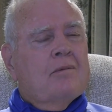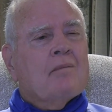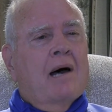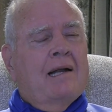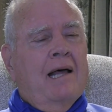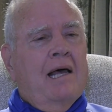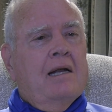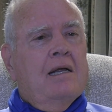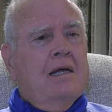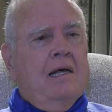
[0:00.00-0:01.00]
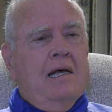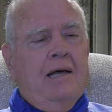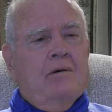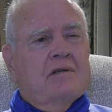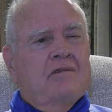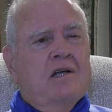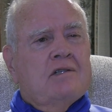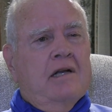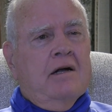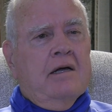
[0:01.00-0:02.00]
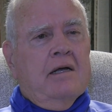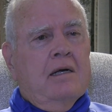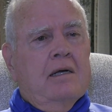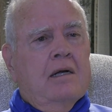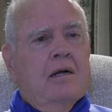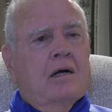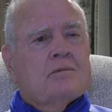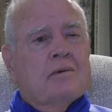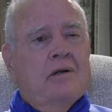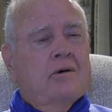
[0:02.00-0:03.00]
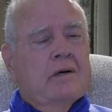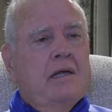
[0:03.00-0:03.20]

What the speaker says: But my dad, he was a visionary and an entrepreneur,